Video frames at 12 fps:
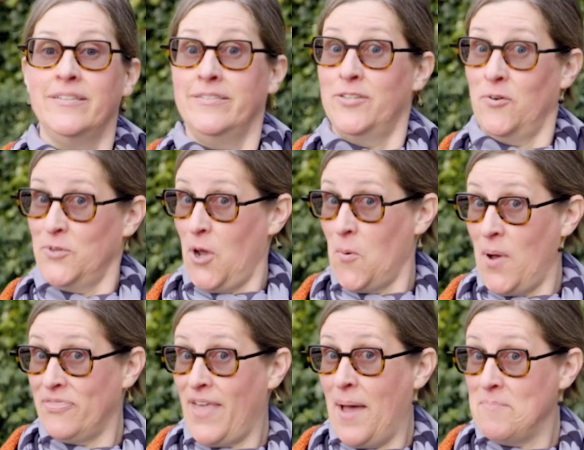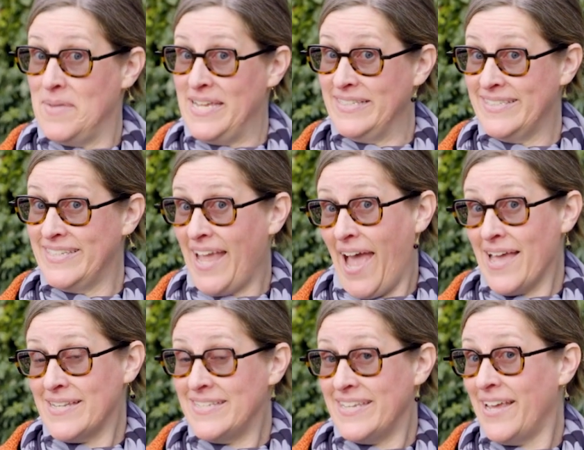Don't know what that means yet?